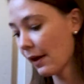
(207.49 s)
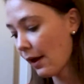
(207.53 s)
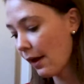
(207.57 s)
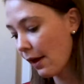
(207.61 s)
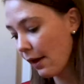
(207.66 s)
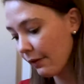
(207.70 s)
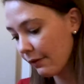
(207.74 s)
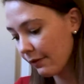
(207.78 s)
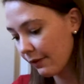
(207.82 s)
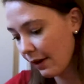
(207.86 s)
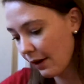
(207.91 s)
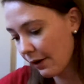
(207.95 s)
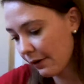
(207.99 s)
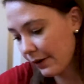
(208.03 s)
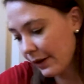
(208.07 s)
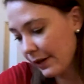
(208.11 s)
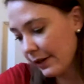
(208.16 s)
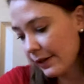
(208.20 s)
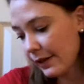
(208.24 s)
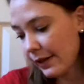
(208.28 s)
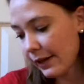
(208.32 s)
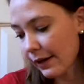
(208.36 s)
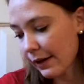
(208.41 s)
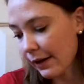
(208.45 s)
So in
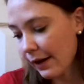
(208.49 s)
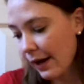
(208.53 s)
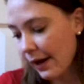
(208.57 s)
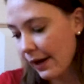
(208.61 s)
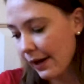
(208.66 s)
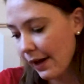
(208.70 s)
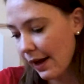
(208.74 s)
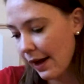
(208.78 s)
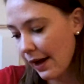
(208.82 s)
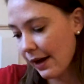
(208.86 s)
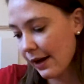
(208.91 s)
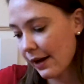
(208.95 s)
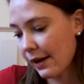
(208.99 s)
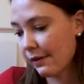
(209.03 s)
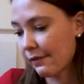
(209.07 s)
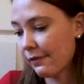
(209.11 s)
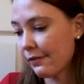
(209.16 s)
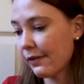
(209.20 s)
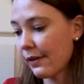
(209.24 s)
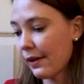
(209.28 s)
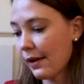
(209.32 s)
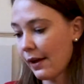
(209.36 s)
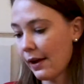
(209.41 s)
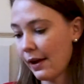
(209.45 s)
here I have
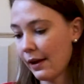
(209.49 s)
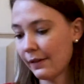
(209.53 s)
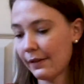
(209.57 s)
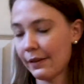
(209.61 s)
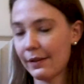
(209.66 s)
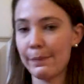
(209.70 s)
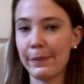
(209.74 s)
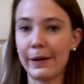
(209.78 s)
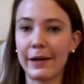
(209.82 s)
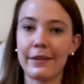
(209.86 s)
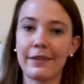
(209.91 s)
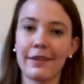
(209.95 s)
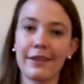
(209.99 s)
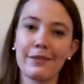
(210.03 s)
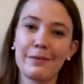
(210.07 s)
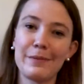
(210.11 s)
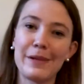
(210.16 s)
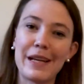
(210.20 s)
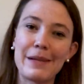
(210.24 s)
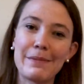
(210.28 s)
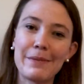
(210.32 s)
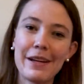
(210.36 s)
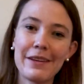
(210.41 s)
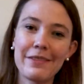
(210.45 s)
this picture of me
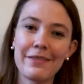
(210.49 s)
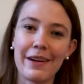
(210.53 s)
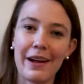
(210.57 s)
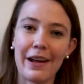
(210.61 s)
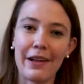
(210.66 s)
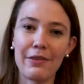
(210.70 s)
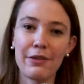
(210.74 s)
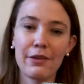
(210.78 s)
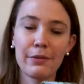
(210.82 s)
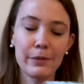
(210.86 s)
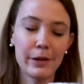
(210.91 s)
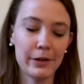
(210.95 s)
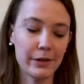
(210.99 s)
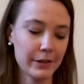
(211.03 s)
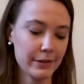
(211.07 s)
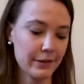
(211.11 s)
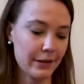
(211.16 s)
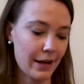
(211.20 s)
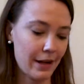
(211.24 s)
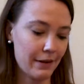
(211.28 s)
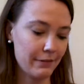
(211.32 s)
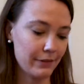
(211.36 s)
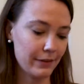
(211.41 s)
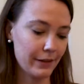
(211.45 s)
and my friends when we were
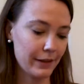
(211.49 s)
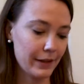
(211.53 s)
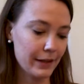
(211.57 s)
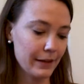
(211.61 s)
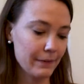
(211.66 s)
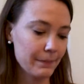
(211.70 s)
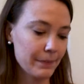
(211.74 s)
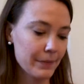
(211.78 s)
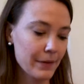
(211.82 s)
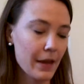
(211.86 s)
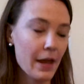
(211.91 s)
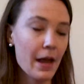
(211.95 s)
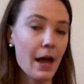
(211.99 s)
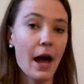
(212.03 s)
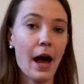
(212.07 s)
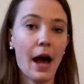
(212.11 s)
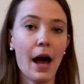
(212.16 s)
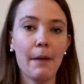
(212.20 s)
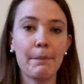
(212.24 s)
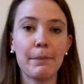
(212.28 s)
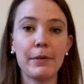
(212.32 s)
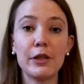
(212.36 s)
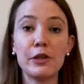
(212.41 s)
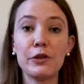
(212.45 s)
traveling,
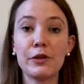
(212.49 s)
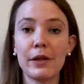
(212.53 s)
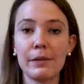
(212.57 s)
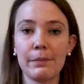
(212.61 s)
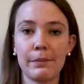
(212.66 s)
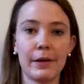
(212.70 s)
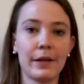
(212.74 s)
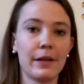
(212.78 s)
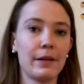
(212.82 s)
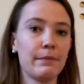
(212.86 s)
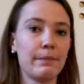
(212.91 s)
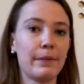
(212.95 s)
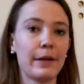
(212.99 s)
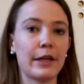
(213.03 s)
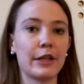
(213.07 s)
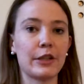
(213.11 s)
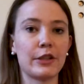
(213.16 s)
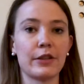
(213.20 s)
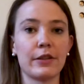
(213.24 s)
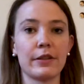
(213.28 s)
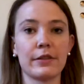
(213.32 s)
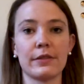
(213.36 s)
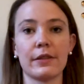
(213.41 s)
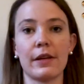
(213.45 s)
but you can put in
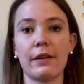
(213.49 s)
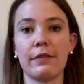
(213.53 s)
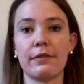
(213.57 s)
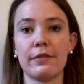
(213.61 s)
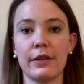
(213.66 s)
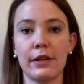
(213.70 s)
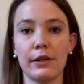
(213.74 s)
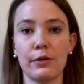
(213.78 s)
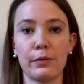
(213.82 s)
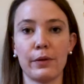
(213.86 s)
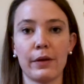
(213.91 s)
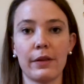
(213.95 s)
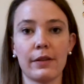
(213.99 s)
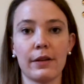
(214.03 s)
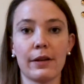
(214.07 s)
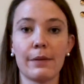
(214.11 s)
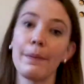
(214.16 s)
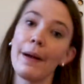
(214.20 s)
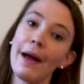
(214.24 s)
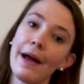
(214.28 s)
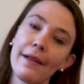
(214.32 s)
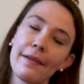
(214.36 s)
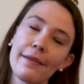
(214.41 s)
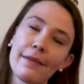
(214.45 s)
pictures of you with your
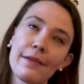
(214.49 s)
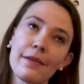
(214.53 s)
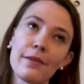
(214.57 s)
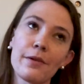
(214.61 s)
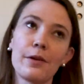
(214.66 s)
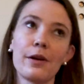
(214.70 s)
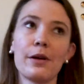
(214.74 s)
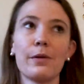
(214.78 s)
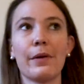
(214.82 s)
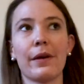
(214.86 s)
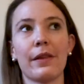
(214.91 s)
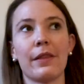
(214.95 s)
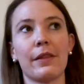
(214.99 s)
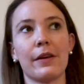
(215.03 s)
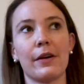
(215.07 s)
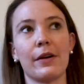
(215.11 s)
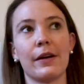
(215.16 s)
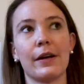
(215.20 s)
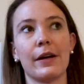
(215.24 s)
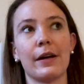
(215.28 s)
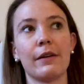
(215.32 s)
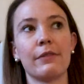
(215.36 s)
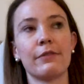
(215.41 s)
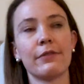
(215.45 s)
pets or with
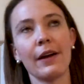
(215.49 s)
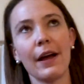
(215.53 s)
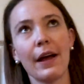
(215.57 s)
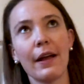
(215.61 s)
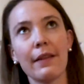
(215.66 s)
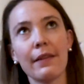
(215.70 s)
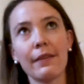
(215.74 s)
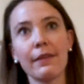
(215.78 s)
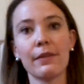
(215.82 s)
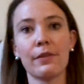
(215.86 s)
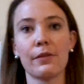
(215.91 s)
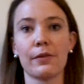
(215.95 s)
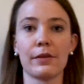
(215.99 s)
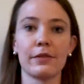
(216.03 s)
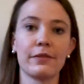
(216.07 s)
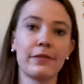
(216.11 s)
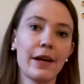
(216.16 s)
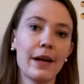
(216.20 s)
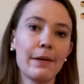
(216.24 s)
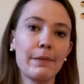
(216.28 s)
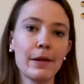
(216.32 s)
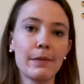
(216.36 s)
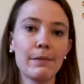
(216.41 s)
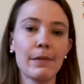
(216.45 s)
your friends or
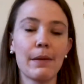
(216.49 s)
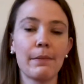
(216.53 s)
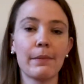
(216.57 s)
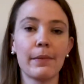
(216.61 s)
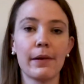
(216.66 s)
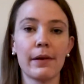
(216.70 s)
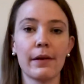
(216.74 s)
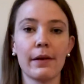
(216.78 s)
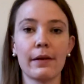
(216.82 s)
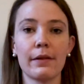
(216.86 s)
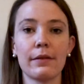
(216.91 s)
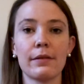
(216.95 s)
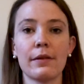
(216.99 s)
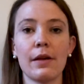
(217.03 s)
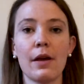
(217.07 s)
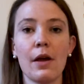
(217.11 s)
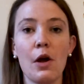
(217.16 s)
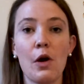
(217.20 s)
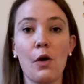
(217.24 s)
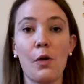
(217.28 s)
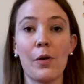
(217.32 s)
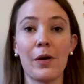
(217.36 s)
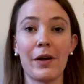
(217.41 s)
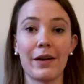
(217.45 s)
family members
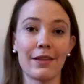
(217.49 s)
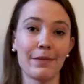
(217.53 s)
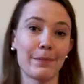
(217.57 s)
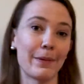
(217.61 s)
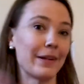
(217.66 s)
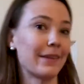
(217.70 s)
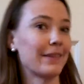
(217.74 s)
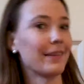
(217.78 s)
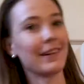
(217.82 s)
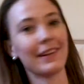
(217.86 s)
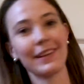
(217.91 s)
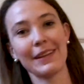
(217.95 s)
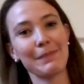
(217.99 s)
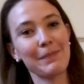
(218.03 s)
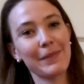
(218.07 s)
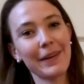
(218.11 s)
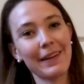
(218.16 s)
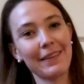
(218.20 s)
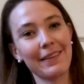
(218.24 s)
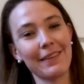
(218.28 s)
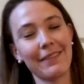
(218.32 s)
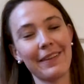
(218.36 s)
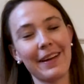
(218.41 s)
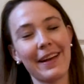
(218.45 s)
or at Special Olympics
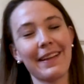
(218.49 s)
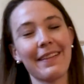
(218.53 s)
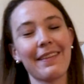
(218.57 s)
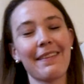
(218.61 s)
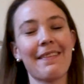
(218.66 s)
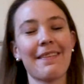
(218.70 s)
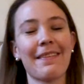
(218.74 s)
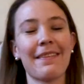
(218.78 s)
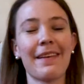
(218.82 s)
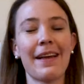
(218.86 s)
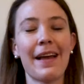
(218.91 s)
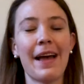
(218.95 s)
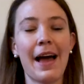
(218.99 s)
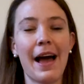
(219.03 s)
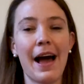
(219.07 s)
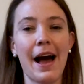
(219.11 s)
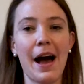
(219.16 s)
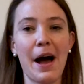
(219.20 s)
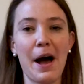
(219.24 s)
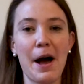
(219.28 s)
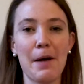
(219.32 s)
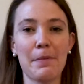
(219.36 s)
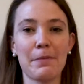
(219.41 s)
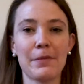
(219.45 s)
events,
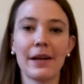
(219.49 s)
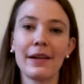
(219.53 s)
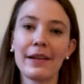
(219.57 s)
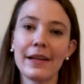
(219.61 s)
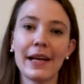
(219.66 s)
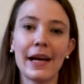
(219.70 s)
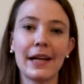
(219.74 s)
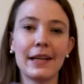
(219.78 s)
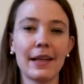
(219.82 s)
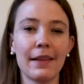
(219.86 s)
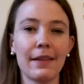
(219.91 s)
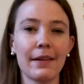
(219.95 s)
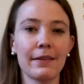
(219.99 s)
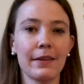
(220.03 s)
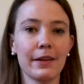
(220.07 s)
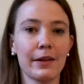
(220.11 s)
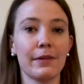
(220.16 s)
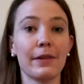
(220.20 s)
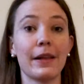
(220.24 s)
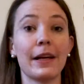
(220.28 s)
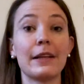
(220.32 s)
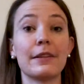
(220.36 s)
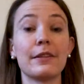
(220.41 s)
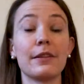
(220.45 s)
really anything that you
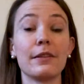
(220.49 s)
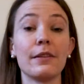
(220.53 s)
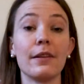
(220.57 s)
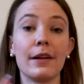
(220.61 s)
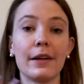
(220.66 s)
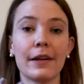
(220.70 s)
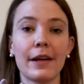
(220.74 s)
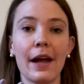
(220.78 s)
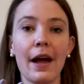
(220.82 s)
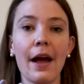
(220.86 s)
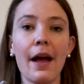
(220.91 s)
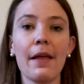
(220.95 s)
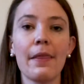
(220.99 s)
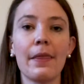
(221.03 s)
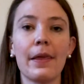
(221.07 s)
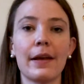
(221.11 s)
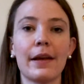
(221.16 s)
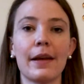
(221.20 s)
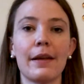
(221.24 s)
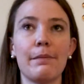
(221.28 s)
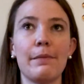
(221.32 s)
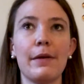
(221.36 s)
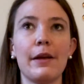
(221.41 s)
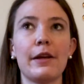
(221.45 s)
like to look at that
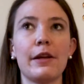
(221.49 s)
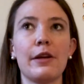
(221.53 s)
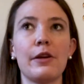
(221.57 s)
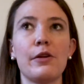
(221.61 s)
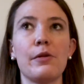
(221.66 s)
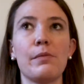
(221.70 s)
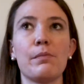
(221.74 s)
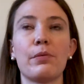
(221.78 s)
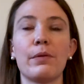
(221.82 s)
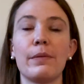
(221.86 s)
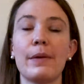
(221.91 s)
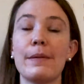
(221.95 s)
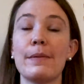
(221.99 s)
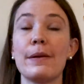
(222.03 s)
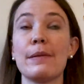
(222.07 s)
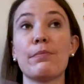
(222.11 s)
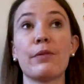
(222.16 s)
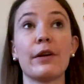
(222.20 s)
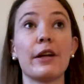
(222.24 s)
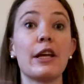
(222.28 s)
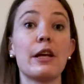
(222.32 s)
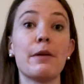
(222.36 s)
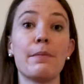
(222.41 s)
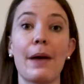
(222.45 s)
can make you maybe
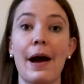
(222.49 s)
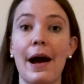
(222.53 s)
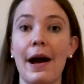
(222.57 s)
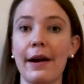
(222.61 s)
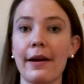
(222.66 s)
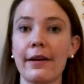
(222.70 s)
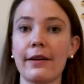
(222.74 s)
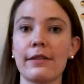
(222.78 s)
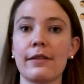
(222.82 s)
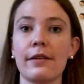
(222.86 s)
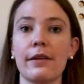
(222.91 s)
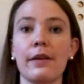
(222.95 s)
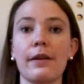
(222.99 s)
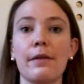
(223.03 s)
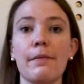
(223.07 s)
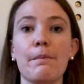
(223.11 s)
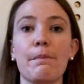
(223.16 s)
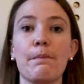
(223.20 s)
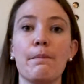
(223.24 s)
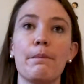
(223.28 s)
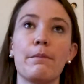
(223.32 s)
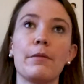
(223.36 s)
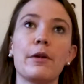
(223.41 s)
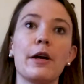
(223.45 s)
bring you back to
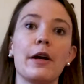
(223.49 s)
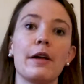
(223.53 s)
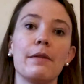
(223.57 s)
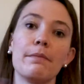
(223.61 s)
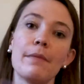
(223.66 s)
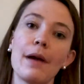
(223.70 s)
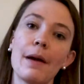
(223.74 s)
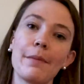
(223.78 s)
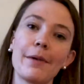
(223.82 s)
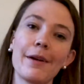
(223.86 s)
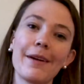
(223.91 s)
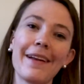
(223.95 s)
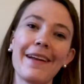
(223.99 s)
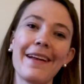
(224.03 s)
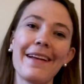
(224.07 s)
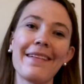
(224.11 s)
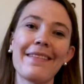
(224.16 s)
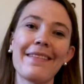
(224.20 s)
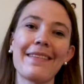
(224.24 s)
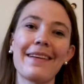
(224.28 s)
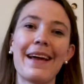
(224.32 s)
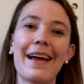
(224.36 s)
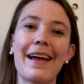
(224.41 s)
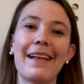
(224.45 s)
good memories,
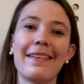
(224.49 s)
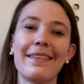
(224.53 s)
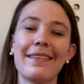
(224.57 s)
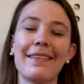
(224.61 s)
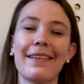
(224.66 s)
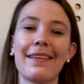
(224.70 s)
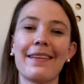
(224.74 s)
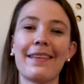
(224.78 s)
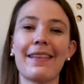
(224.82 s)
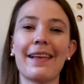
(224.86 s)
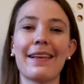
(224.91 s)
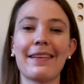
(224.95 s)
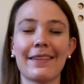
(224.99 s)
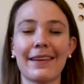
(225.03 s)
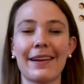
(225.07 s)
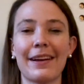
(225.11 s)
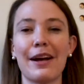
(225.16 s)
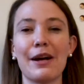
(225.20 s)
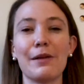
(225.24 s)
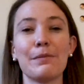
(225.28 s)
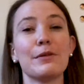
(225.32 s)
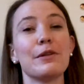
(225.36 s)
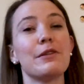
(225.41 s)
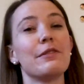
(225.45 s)
and this can
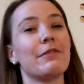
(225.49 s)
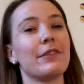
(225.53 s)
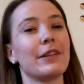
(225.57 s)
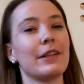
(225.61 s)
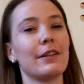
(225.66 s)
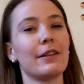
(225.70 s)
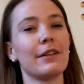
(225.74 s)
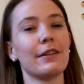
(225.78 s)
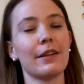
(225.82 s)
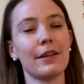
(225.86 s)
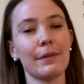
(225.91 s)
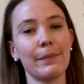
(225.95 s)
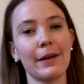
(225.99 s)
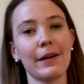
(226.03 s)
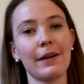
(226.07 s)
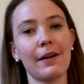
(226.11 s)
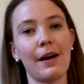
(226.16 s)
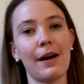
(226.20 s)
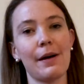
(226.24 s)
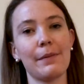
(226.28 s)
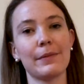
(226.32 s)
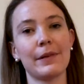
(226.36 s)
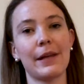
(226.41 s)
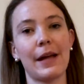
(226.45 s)
help you feel a little bit
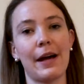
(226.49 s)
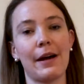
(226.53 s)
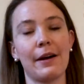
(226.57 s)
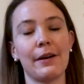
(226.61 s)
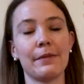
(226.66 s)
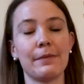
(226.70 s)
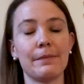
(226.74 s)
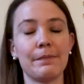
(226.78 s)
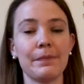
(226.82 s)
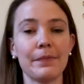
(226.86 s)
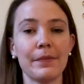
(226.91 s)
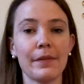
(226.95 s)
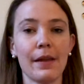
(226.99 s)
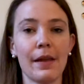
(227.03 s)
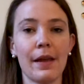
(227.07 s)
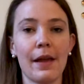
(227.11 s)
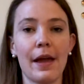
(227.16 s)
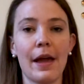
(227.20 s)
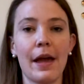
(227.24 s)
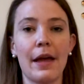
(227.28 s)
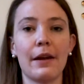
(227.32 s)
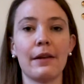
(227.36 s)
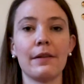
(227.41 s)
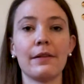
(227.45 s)
calmed down
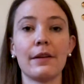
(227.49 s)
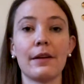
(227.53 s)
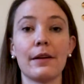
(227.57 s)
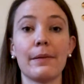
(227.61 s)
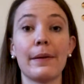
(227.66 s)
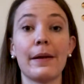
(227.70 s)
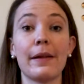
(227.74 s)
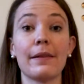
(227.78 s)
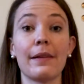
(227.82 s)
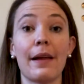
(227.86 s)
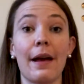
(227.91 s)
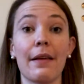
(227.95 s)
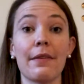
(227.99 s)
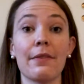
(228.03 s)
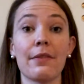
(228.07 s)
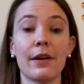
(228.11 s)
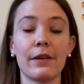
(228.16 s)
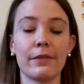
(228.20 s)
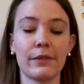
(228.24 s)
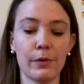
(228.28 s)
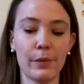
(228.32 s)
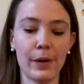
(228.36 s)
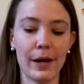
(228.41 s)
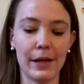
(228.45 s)
and a little bit less
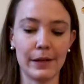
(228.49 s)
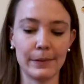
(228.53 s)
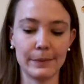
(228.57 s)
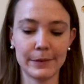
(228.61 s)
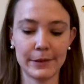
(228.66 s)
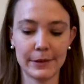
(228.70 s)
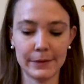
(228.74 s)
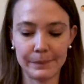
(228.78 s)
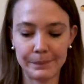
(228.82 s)
overwhelmed.